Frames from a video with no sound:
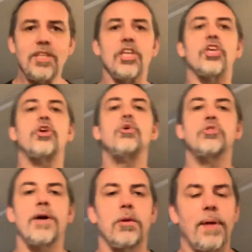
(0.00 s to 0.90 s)
Huge
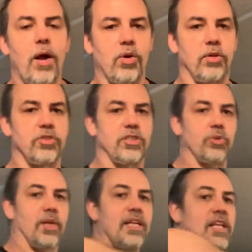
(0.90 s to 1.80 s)
amount of power goes
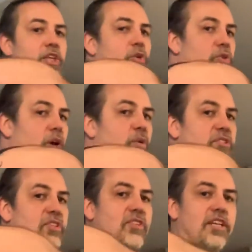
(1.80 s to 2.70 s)
into it. You'll
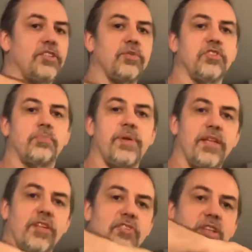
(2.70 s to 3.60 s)
notice as I do this
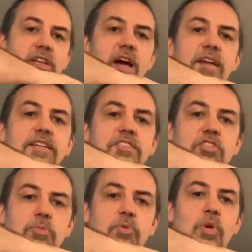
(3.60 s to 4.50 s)
bend, there's a lot of
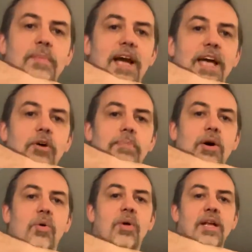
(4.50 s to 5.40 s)
distance between my
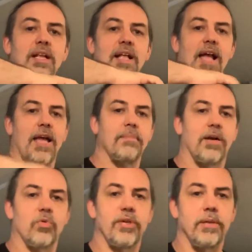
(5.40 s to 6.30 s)
elbow and my
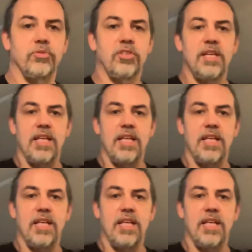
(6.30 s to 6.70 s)
ribs.